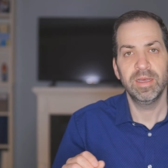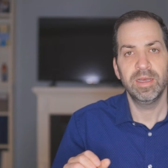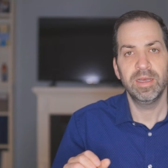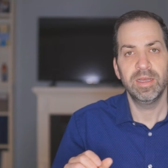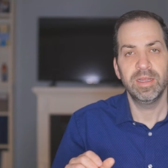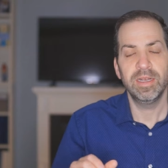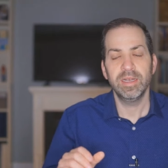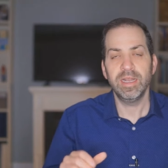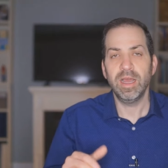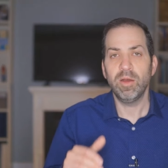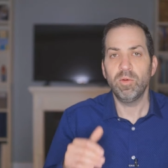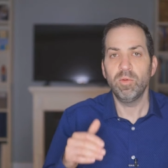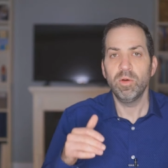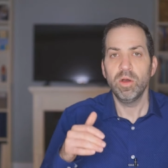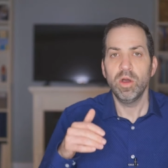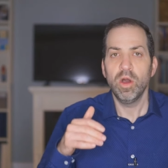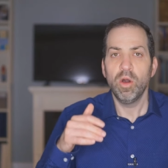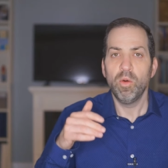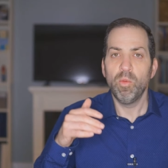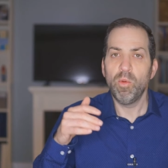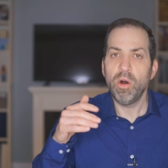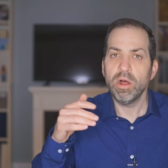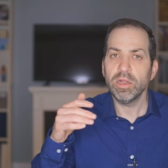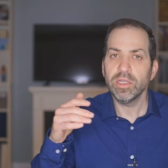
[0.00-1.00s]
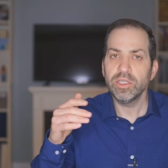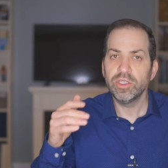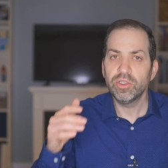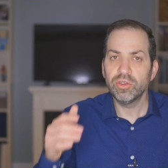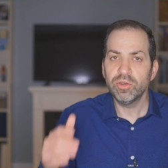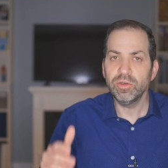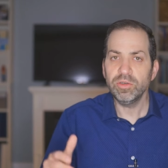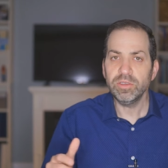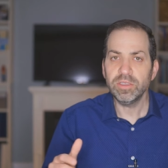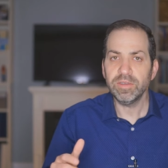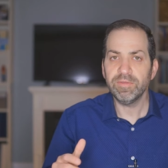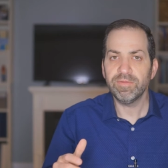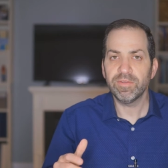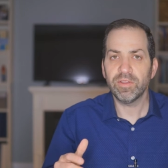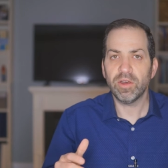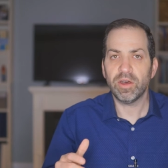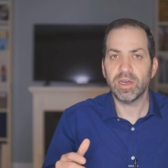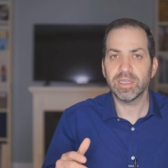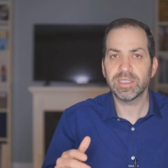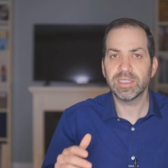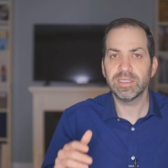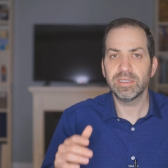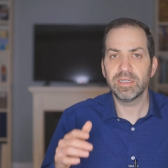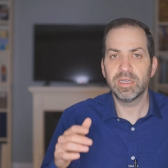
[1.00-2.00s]
Now, while intrusive
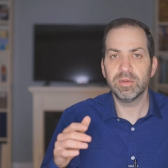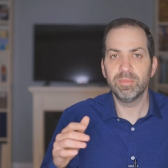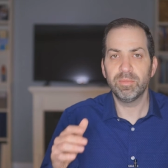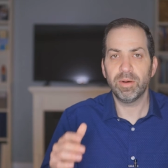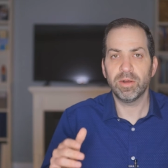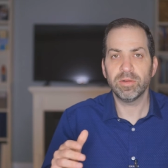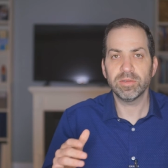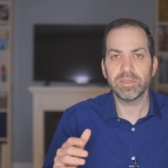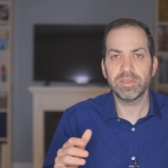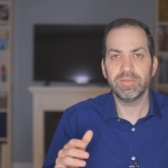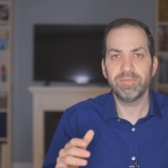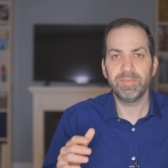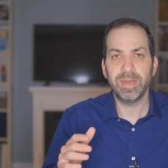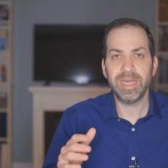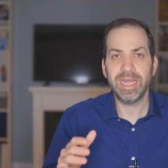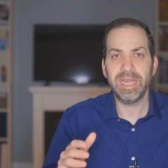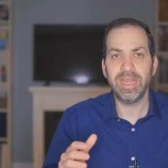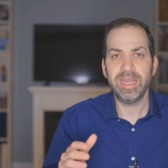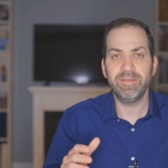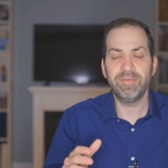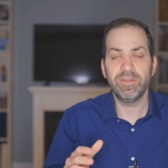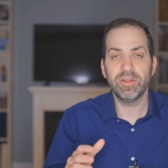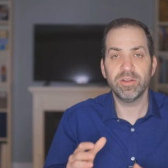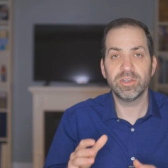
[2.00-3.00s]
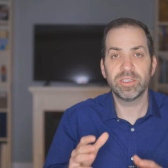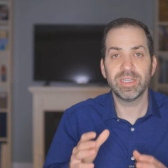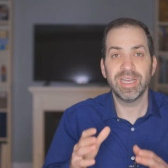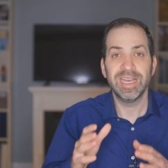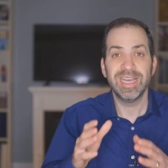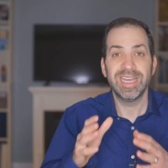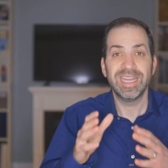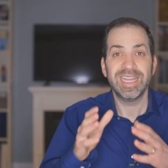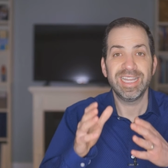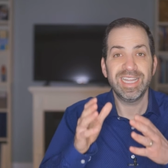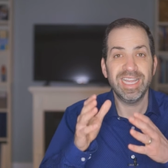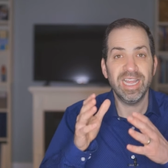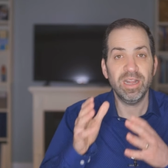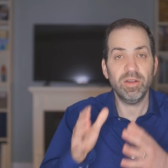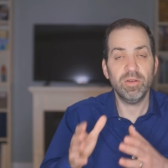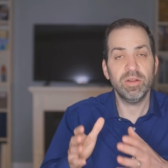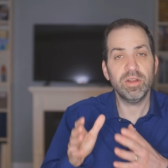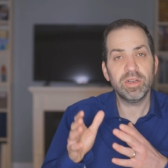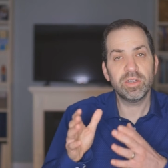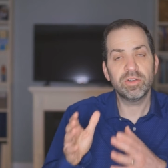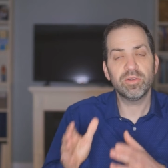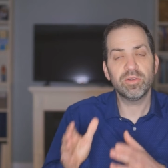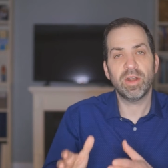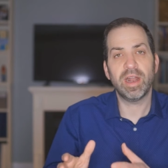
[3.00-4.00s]
thoughts and compulsive behaviors
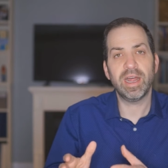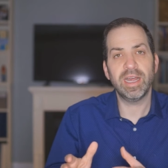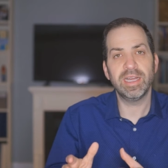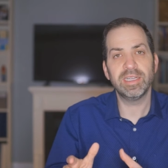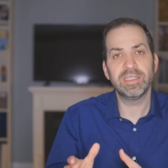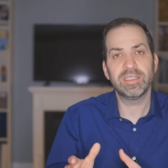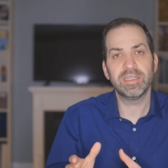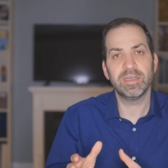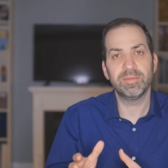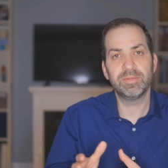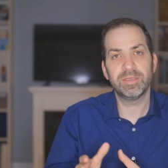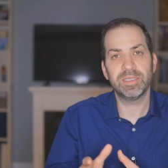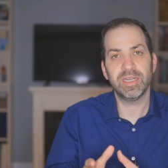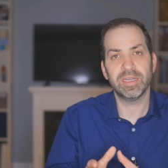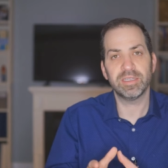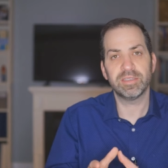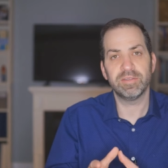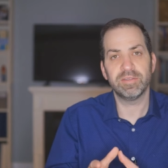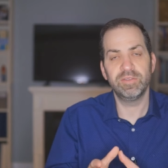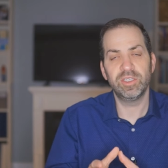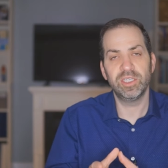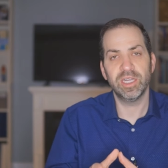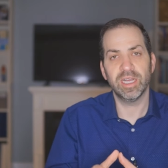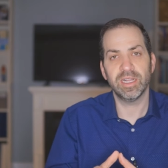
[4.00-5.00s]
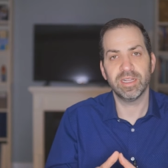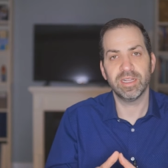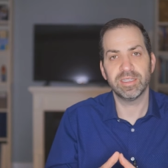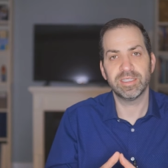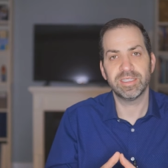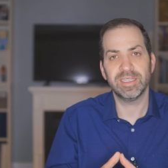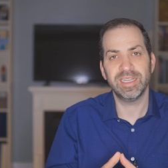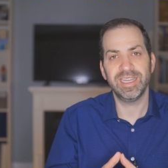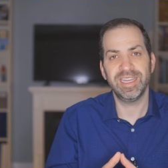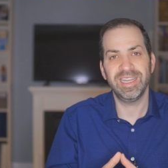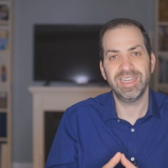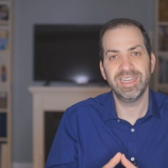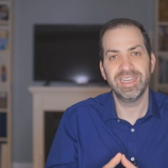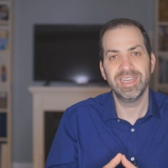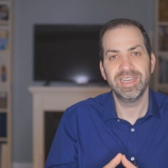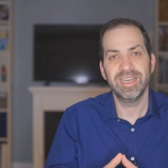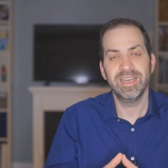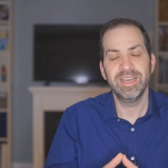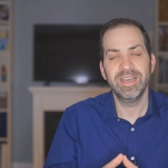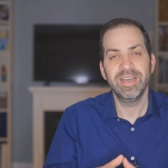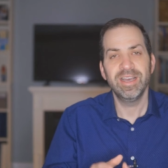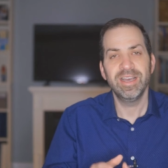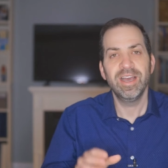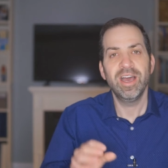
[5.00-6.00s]
characterize obsessive jealousy,
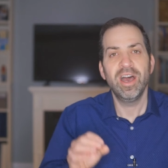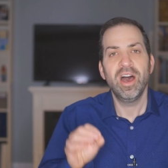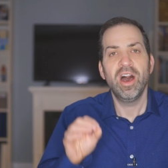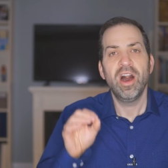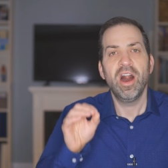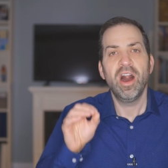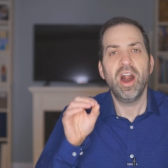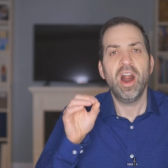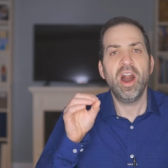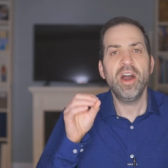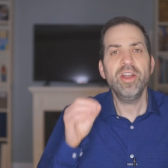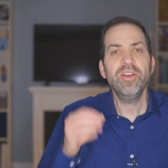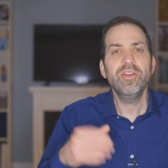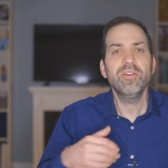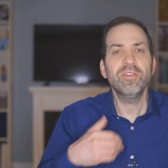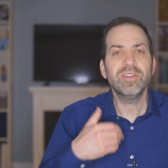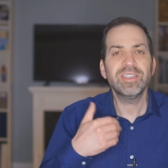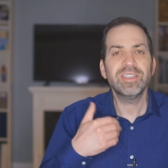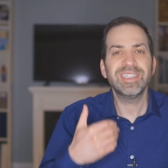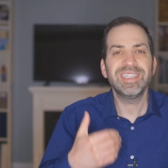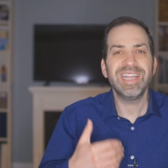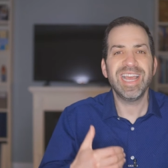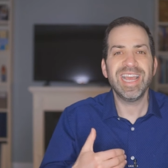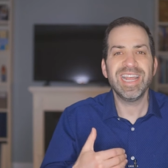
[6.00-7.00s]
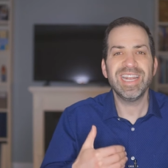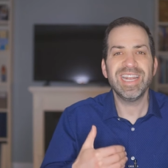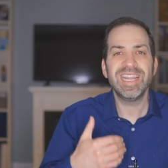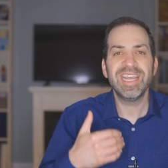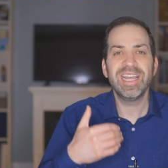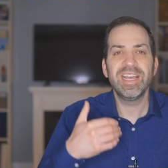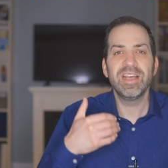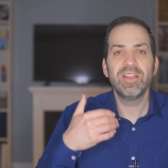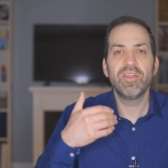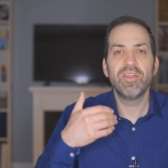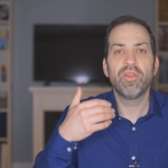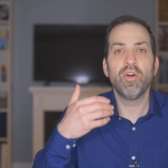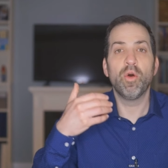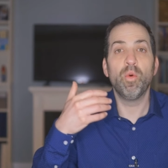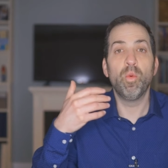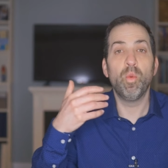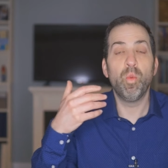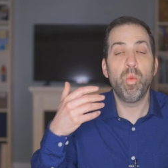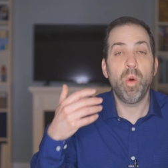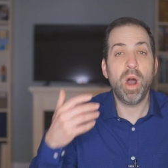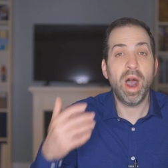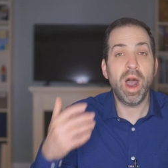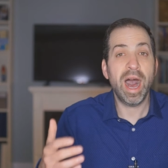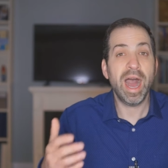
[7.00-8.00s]
understanding the
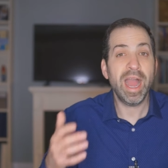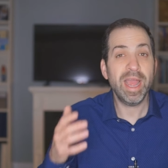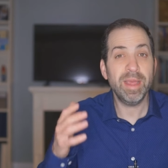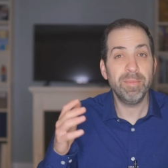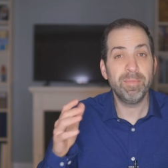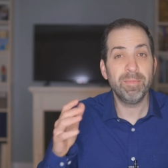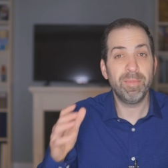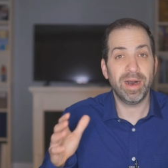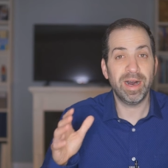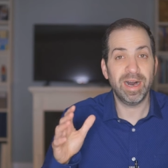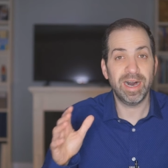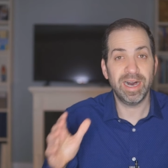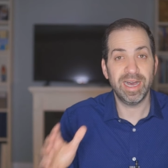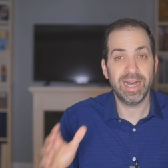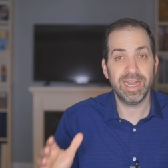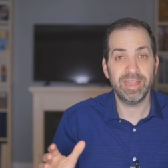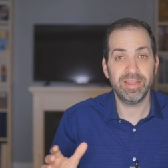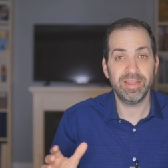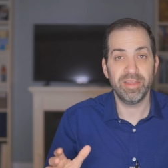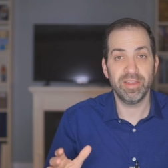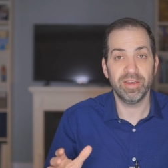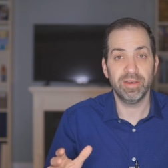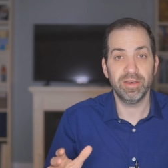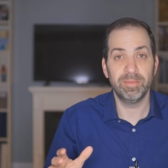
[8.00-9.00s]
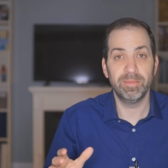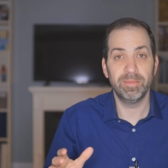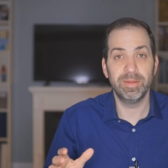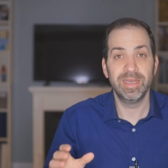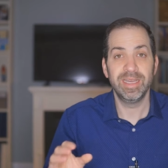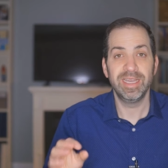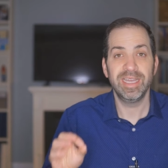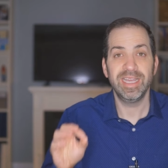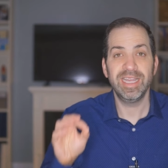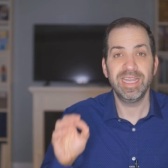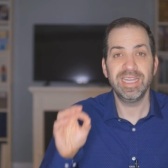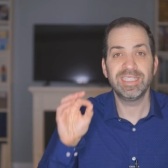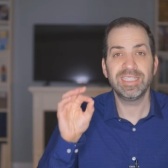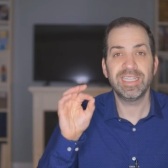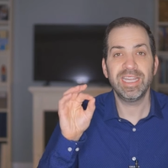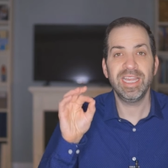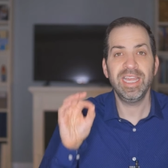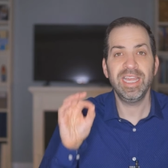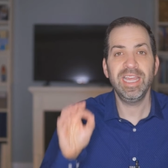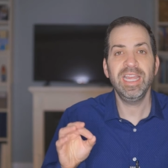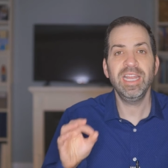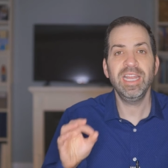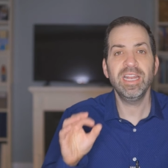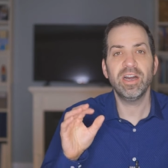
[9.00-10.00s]
why behind them is
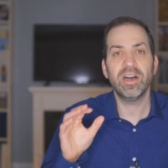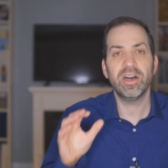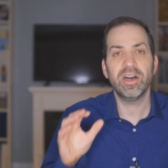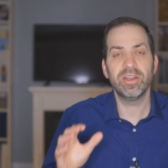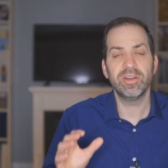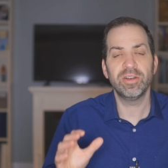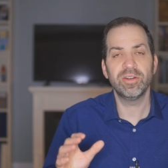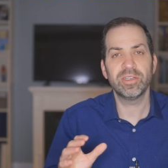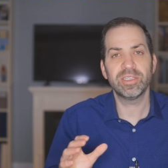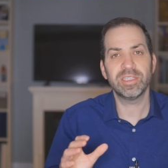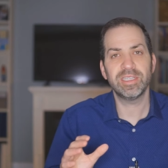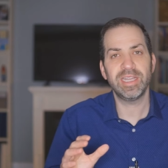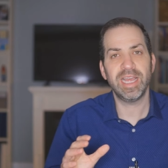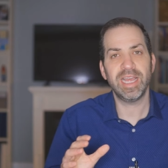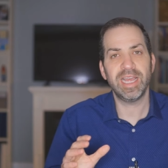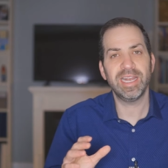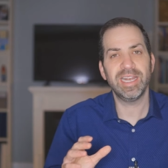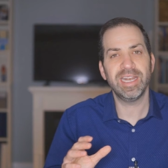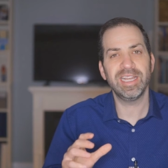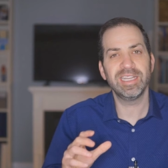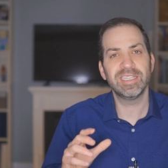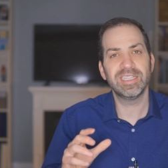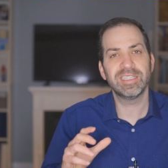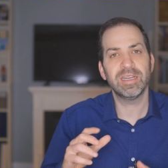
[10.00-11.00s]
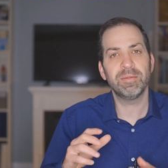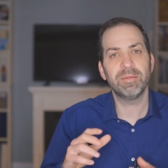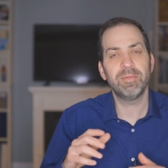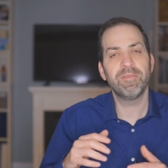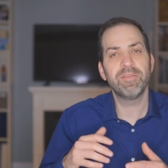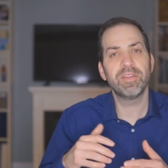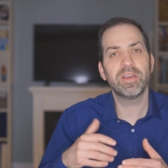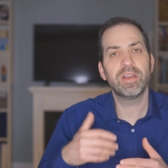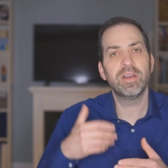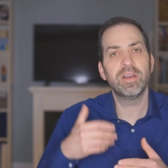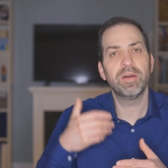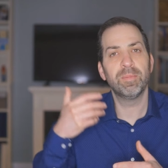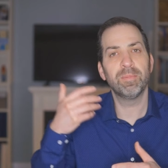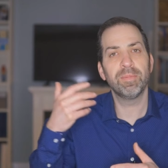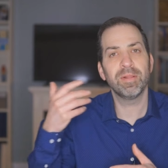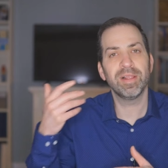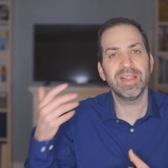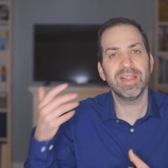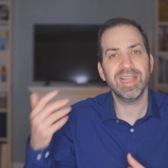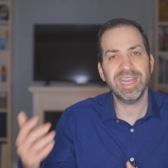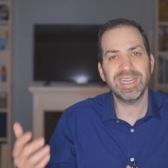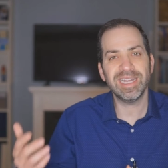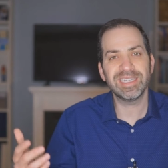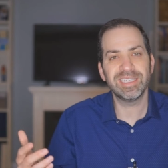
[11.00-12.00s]
key to understanding some of the
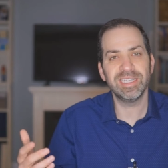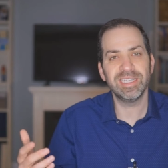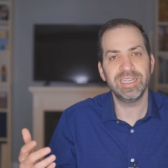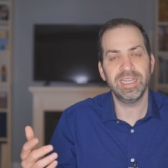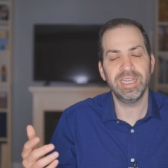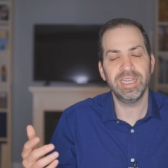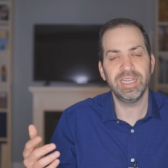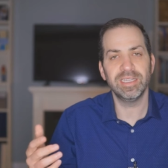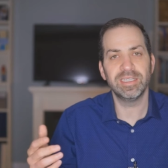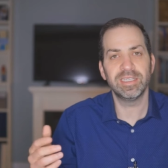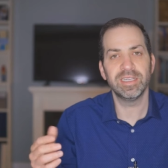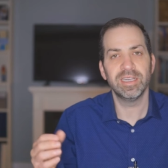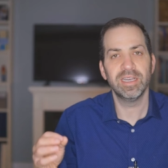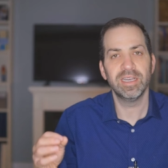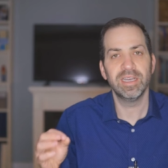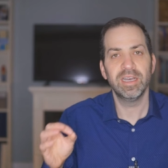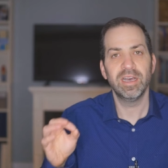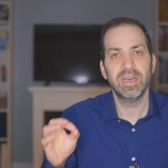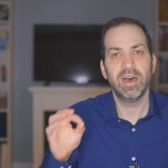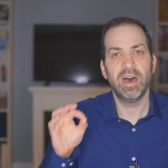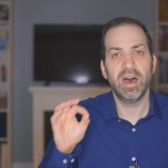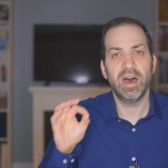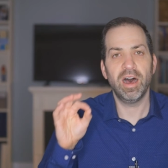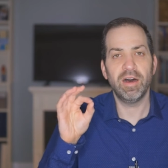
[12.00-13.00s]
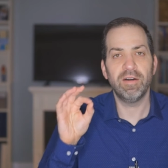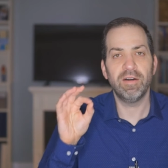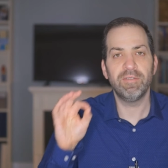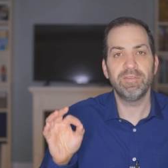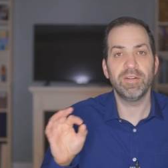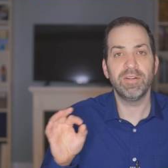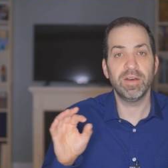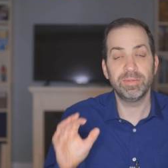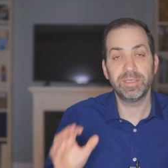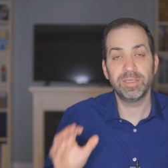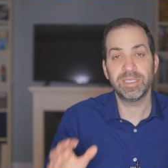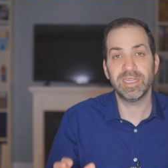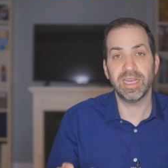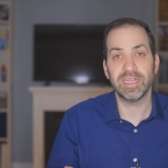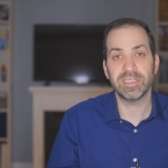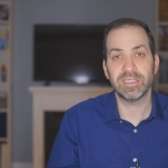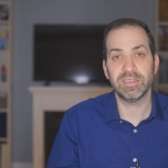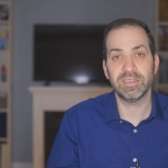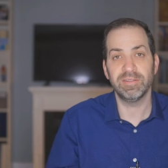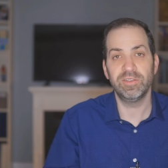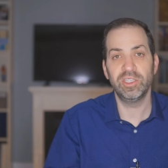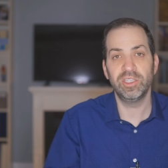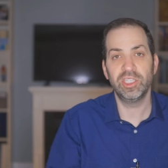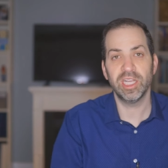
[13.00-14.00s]
complexities of
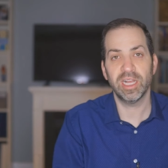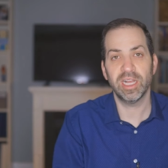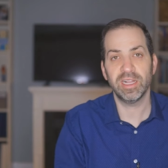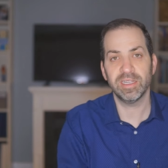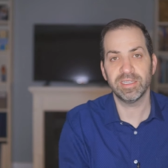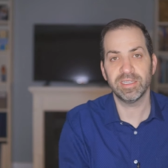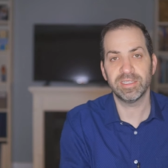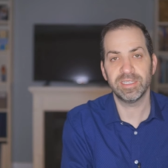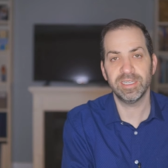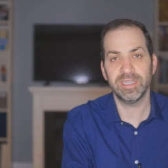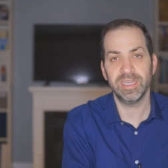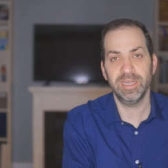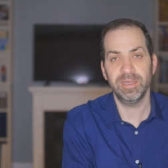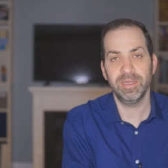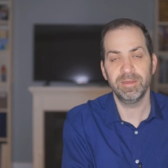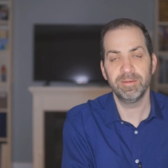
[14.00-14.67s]
obsessive jealousy.